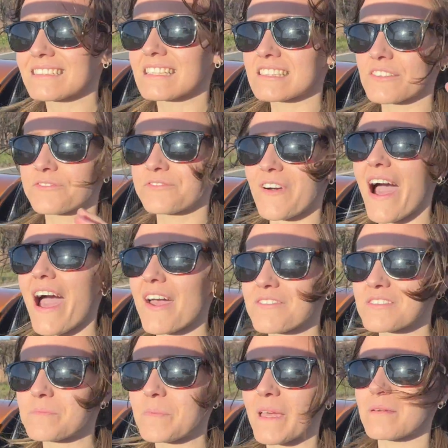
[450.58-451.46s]
is a
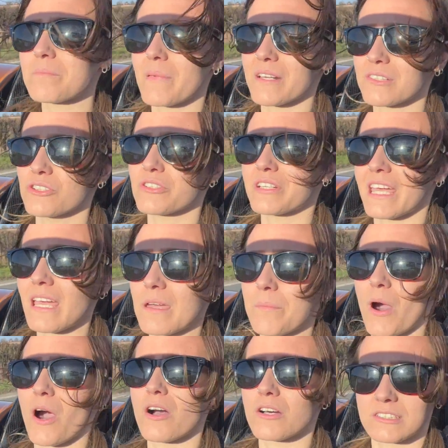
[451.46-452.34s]
5-speed manual
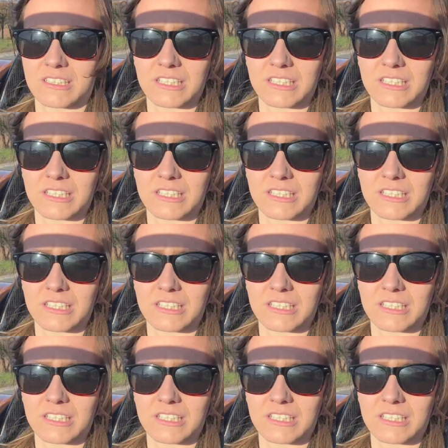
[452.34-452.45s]
gearbox.